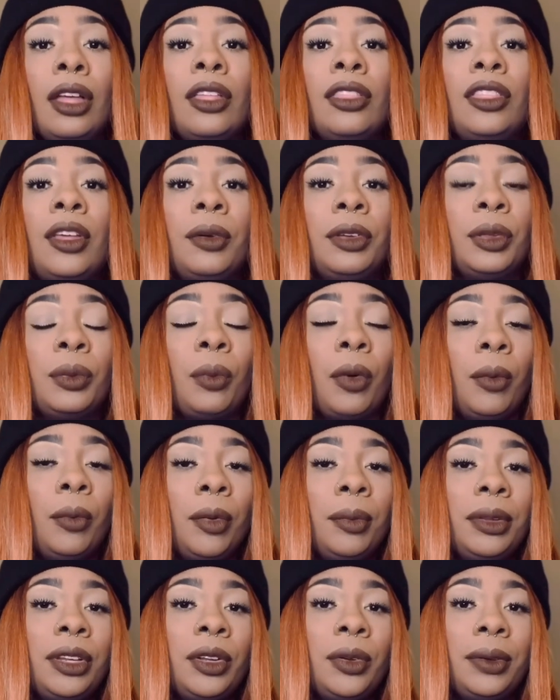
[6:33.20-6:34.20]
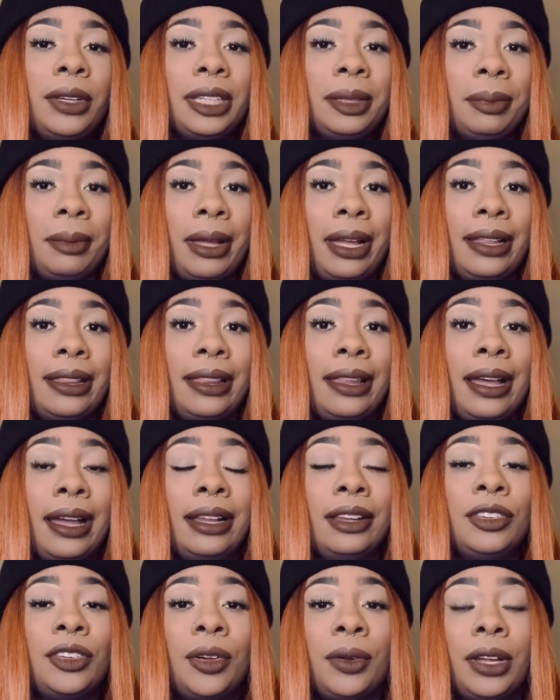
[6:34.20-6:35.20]
There was one woman who explained
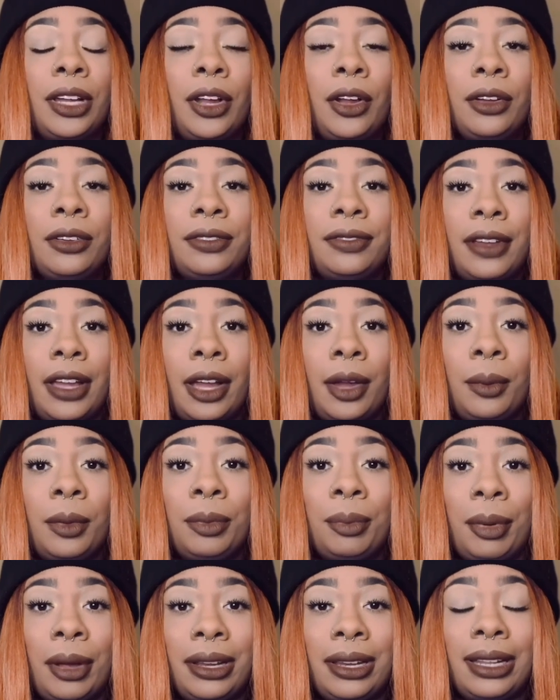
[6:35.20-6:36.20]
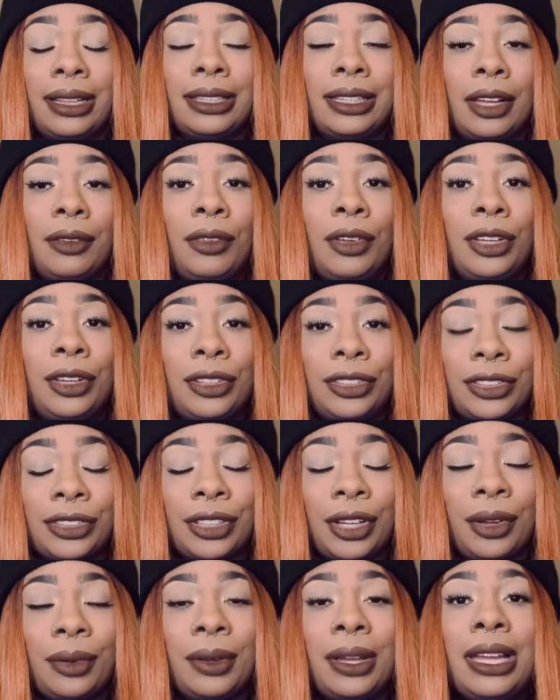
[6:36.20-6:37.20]
that during her affair with Brenden several years
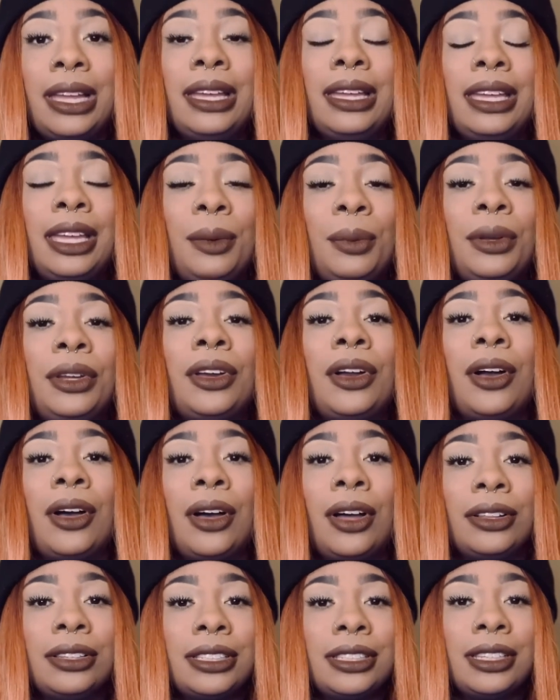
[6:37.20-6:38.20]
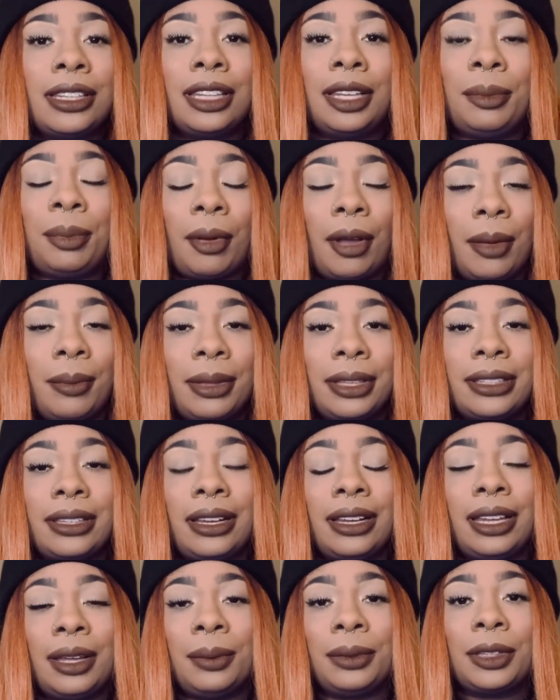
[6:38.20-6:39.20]
ago, he would constantly promise that
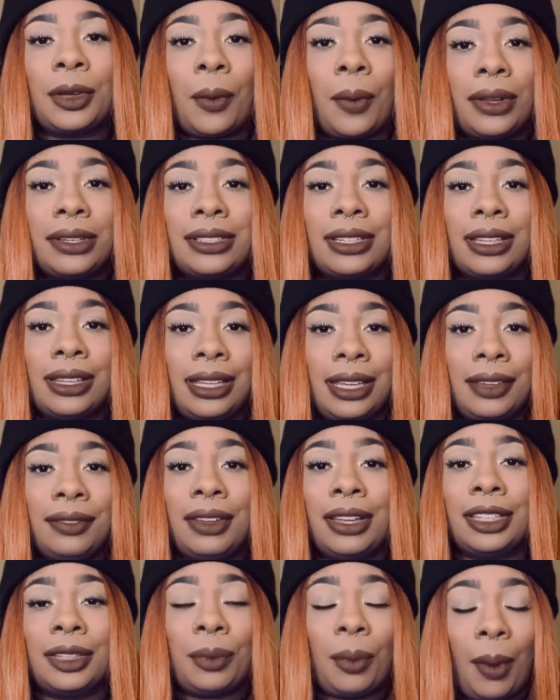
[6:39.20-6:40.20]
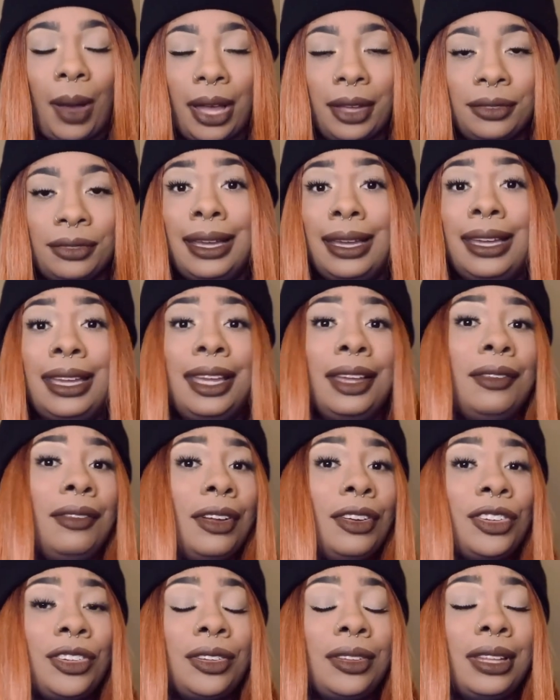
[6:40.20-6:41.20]
he was going to leave his wife. He
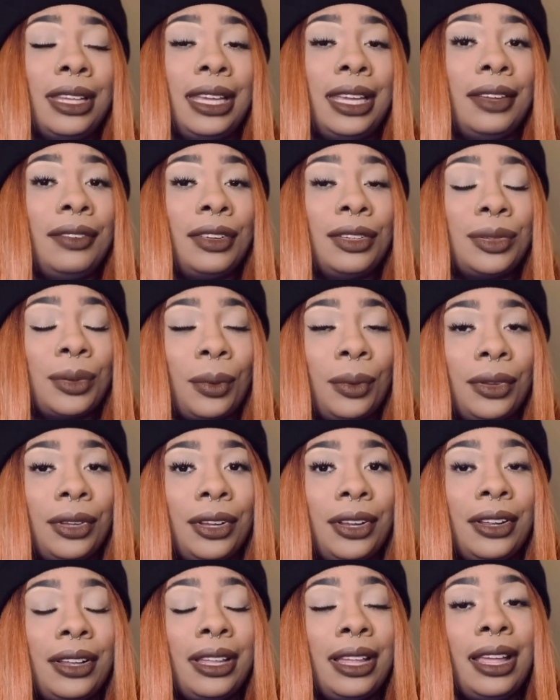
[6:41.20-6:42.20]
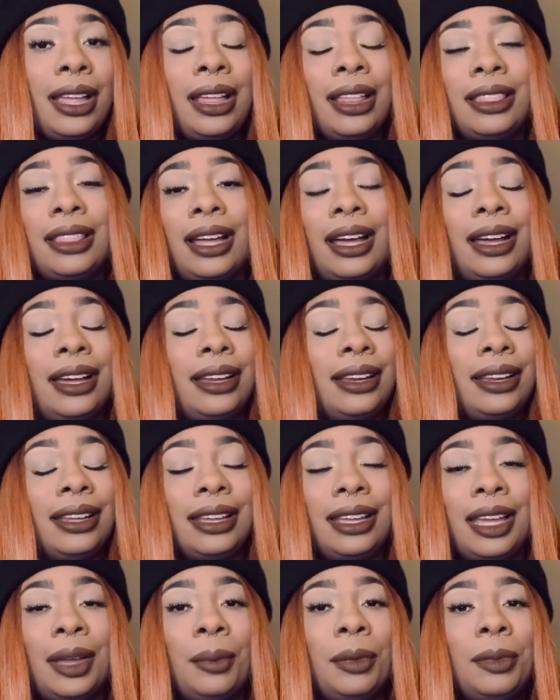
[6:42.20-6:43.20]
eventually even told her that
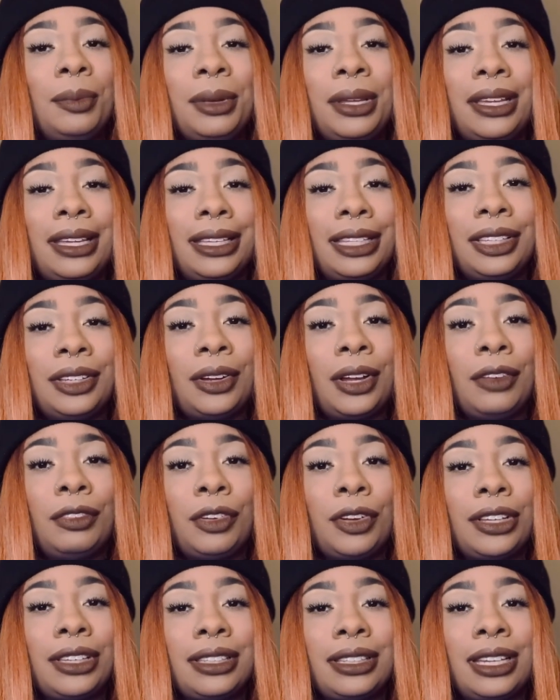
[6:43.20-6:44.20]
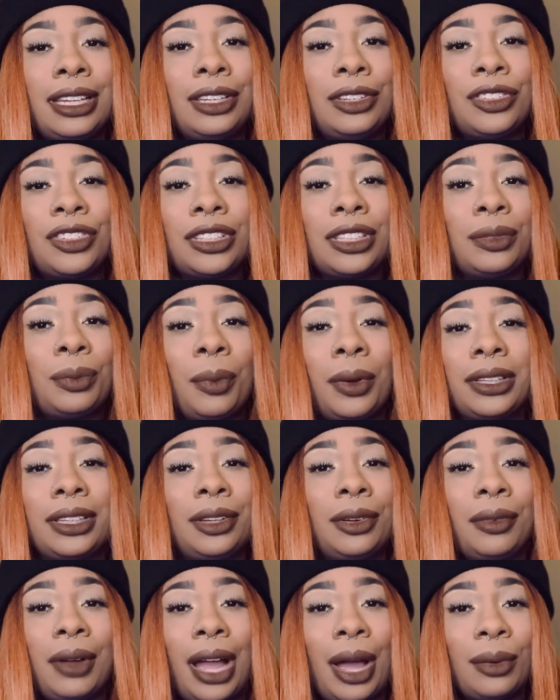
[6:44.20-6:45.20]
it would be easier if Christine just wasn't
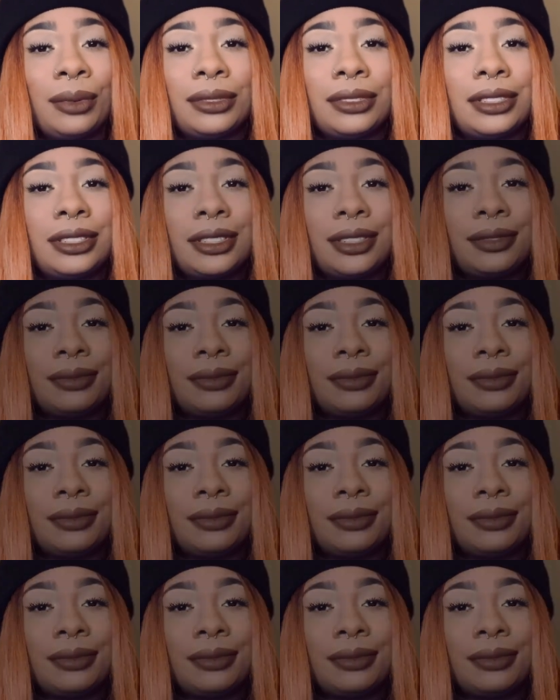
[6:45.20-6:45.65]
around.